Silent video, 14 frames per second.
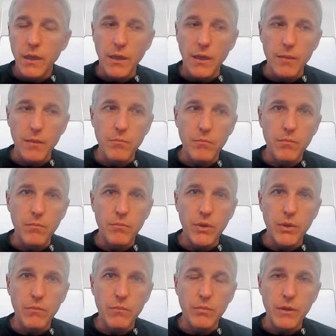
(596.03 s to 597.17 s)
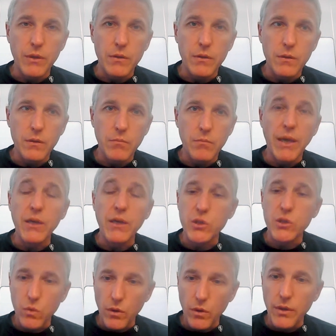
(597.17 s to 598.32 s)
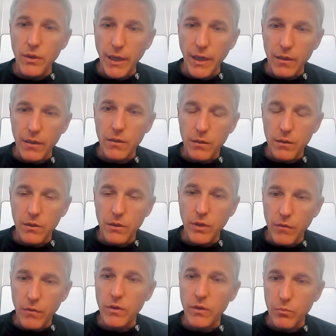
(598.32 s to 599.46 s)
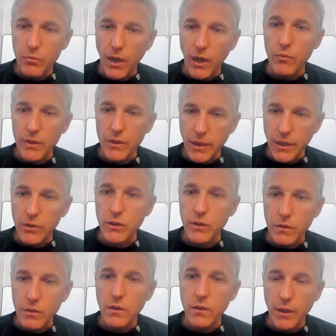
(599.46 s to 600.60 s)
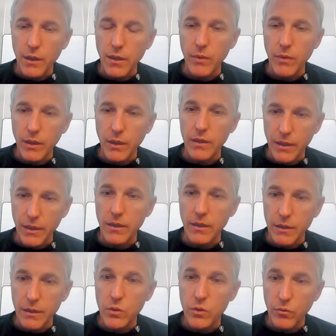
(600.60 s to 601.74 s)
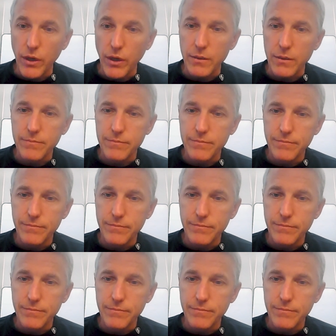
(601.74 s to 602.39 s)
but make sure that you give it the proper attention, and do it right.